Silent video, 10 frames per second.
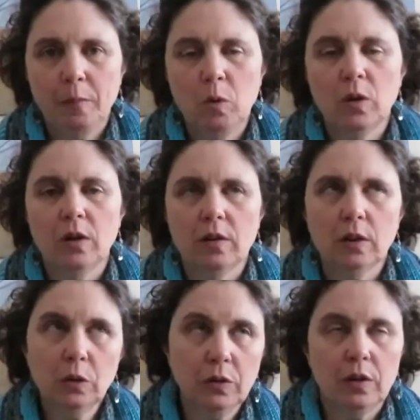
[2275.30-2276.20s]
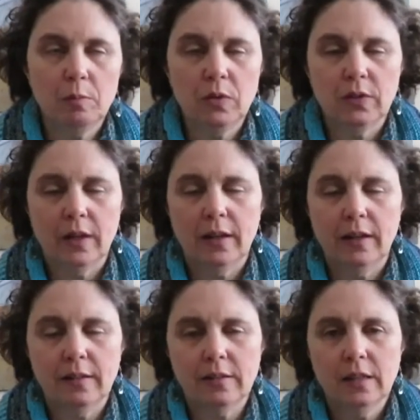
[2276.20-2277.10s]
more glued to the music, I
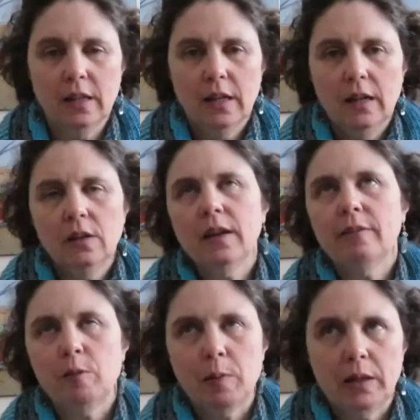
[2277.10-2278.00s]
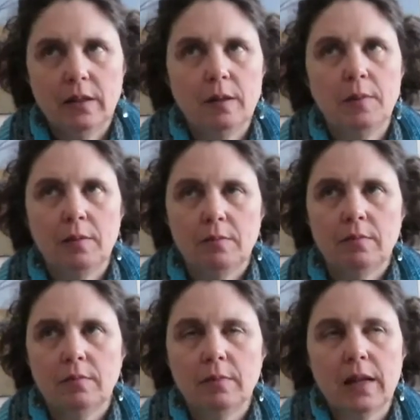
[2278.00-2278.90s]
guess. Not everybody. I mean,
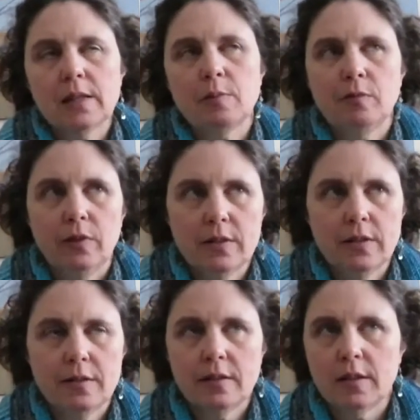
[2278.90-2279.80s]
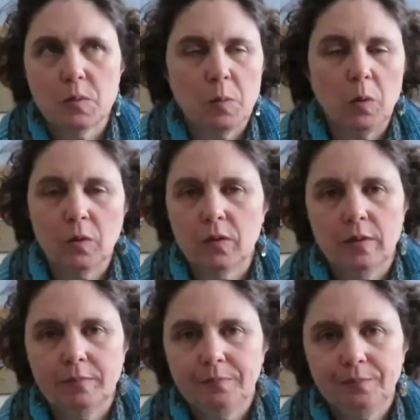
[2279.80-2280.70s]
my husband, for instance, does both, and